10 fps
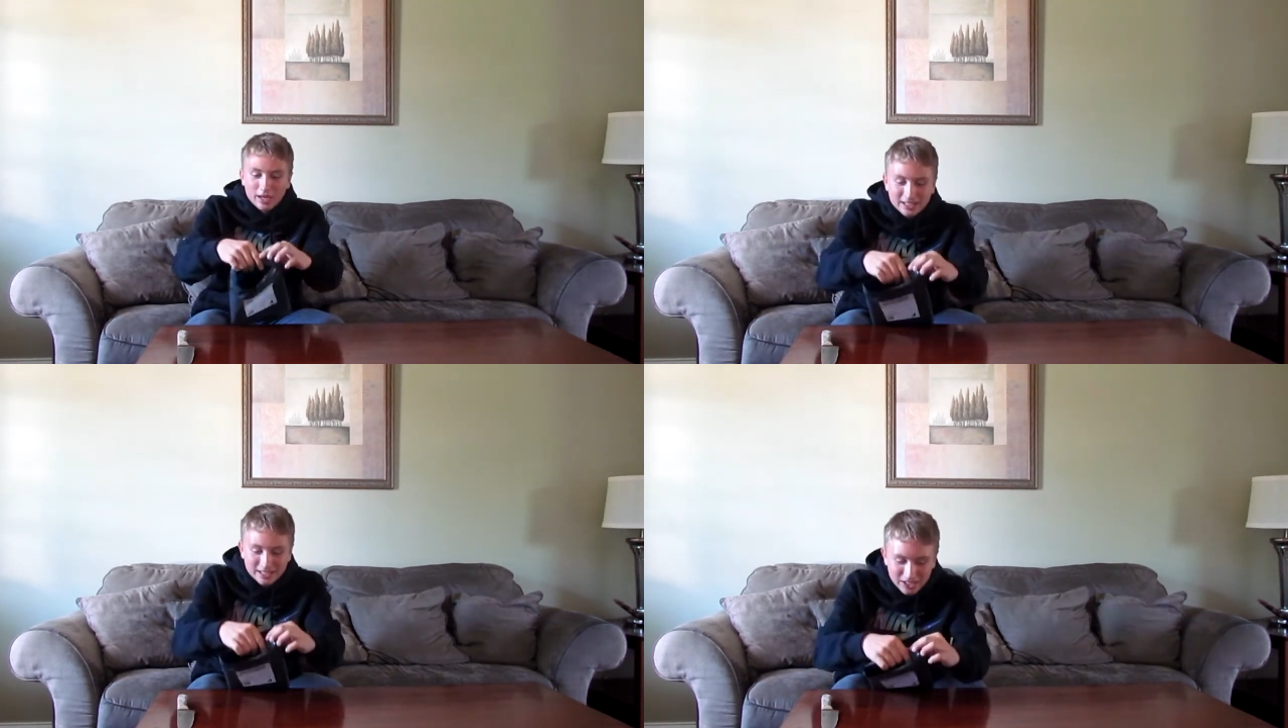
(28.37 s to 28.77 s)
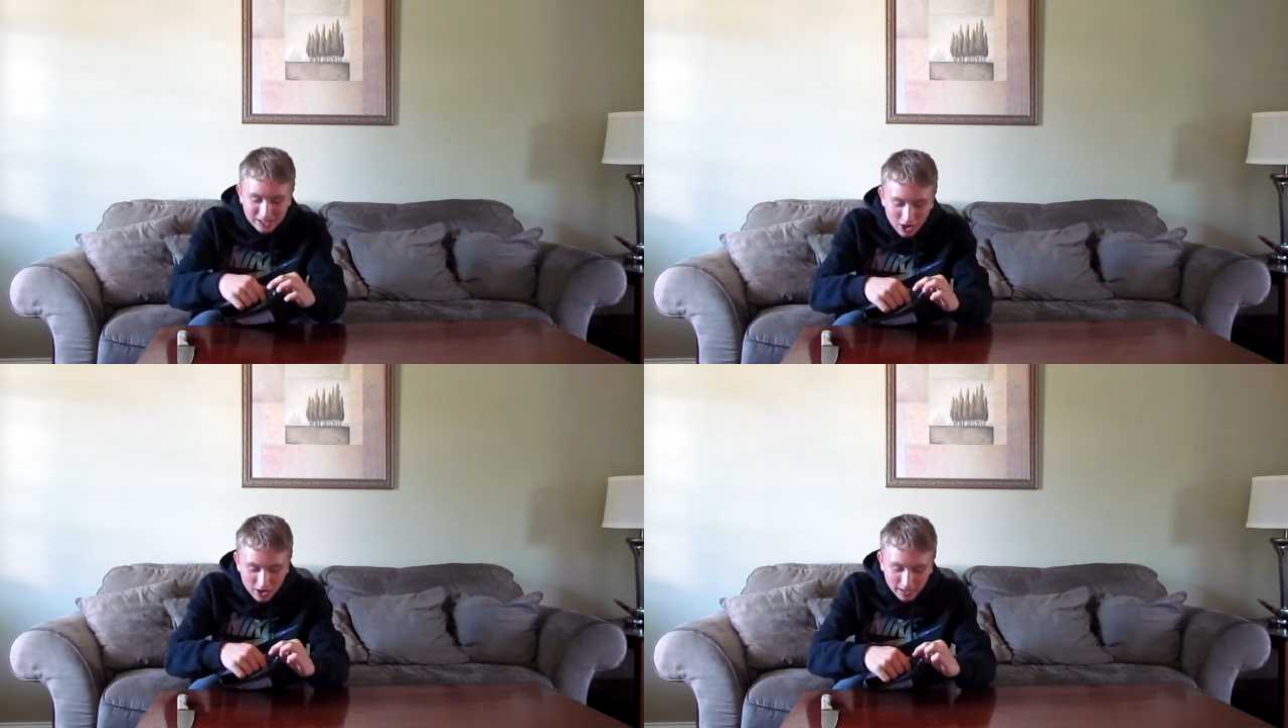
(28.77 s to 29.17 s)

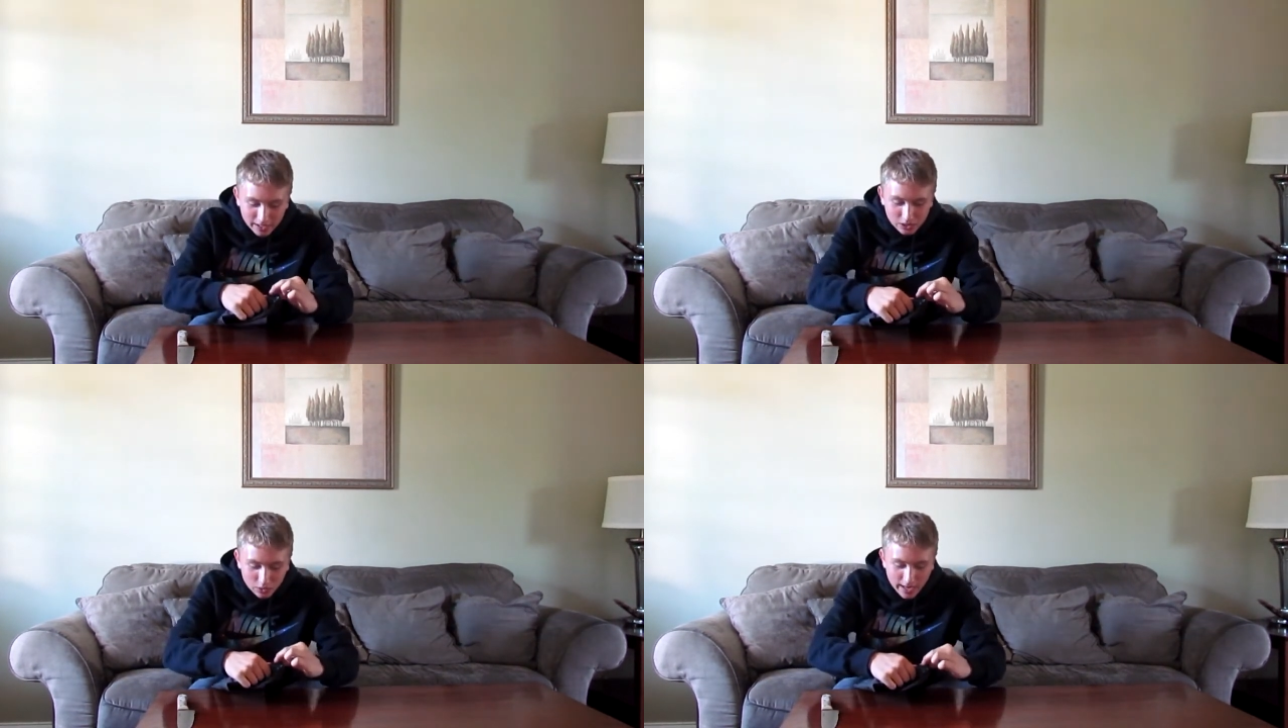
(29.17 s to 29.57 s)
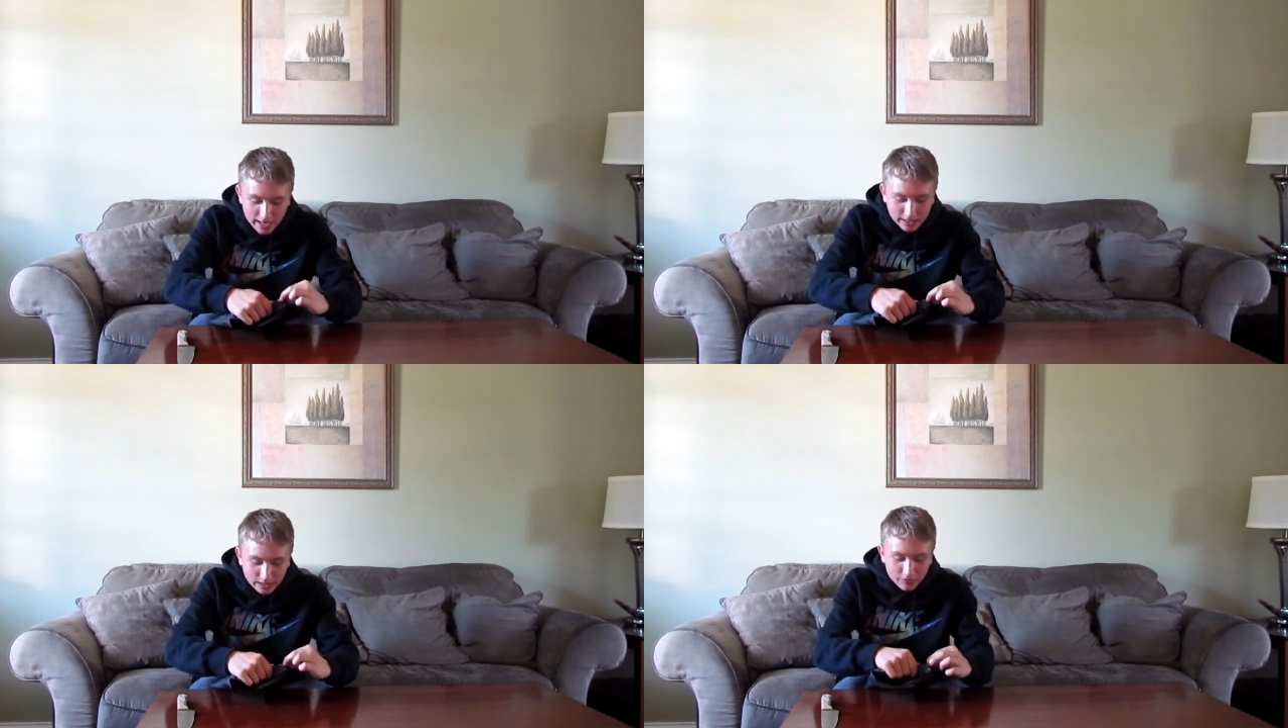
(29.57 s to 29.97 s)
It's got a nice little
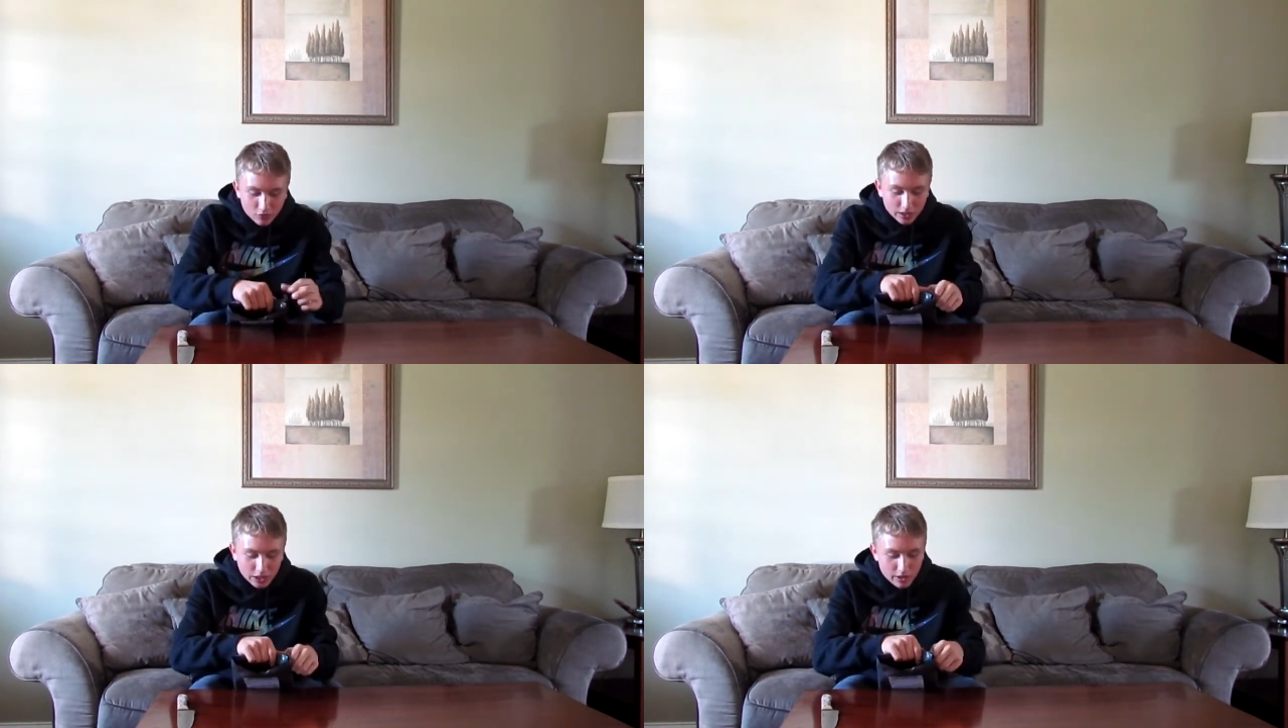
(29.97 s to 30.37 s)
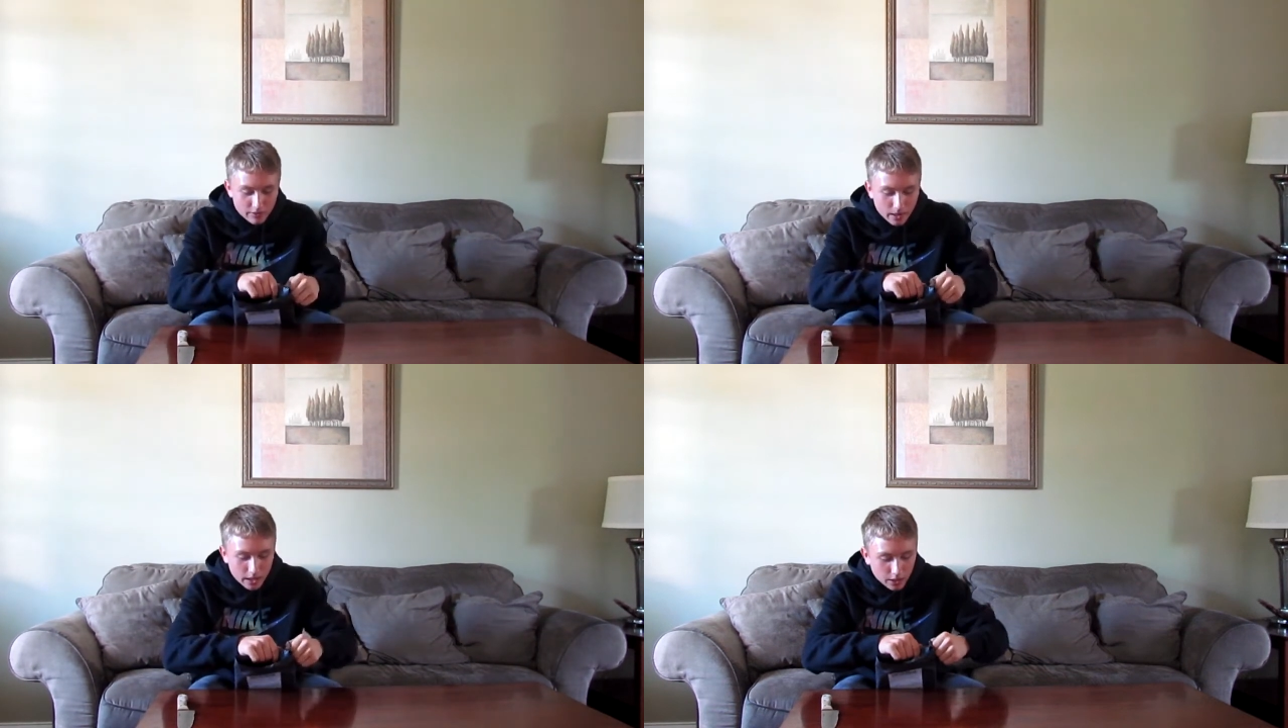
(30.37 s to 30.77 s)
handy lift right here.
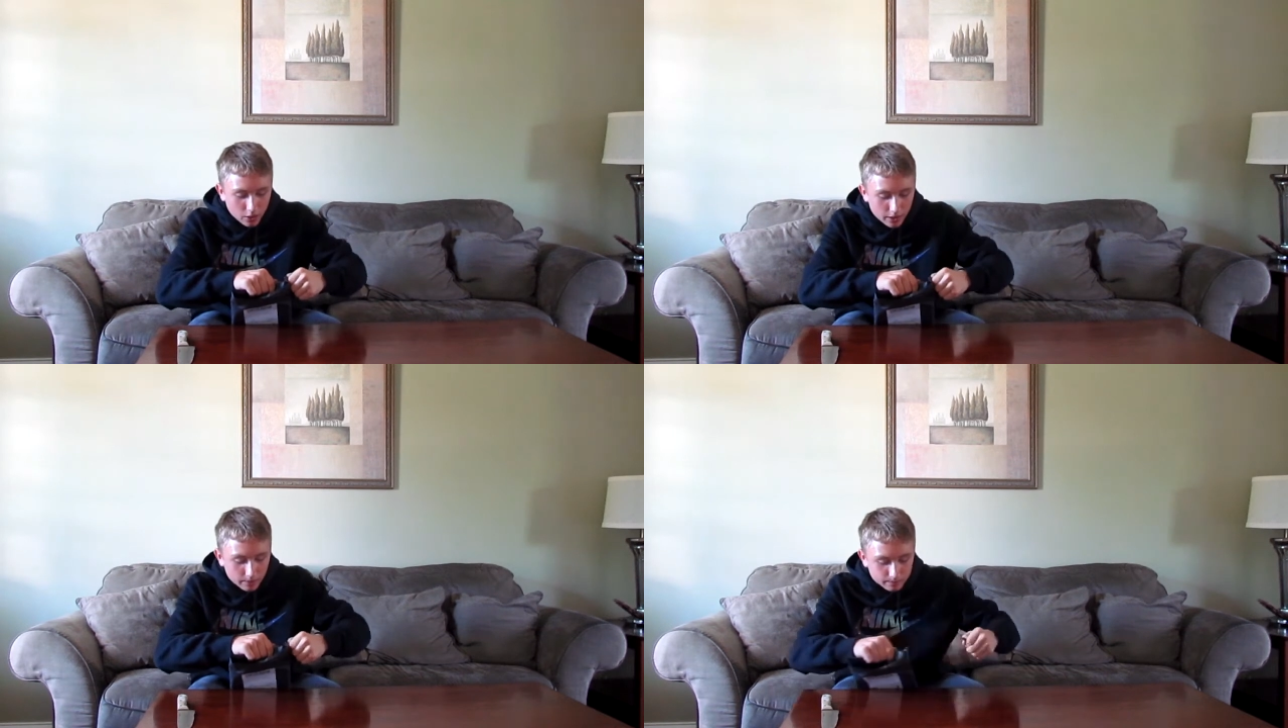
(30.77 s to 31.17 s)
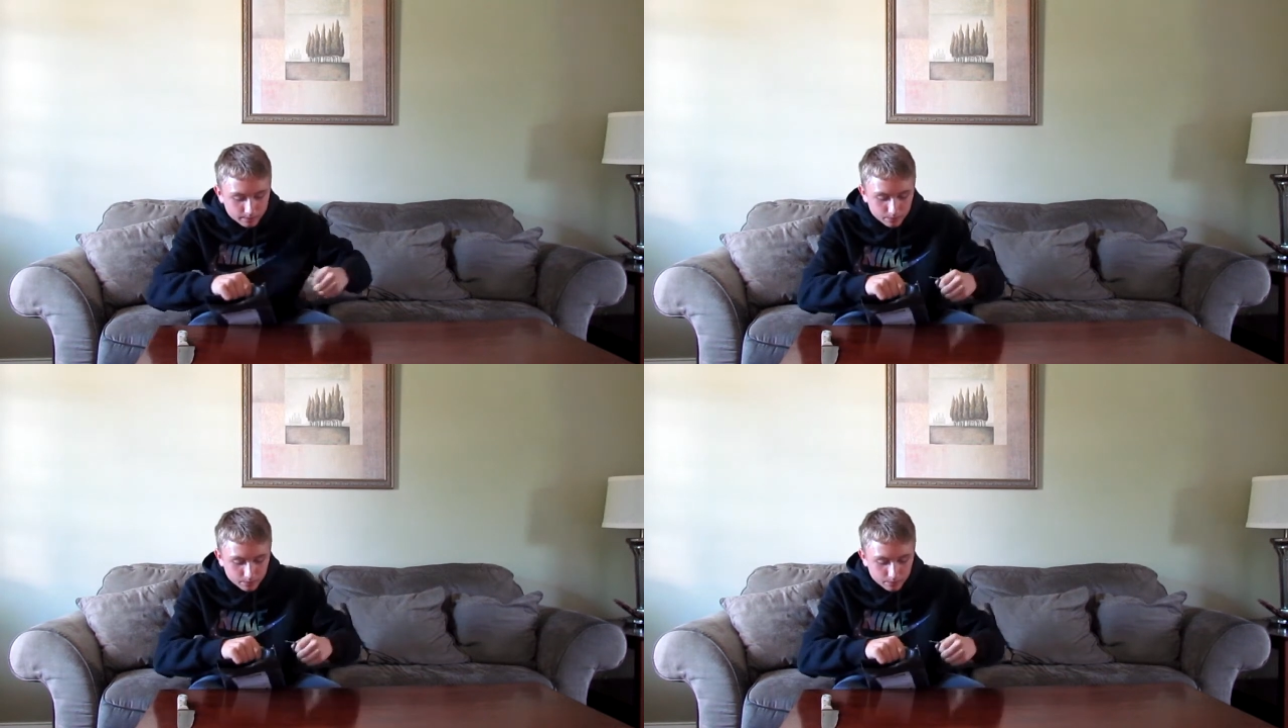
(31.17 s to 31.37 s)
Never mind. All right.